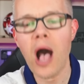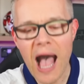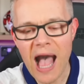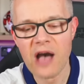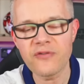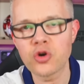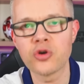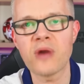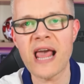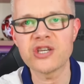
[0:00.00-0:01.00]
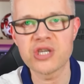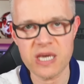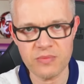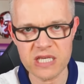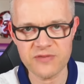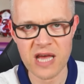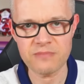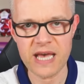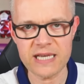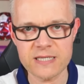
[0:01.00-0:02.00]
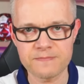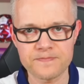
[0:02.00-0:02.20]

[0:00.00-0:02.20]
have a good relationship with its fan base.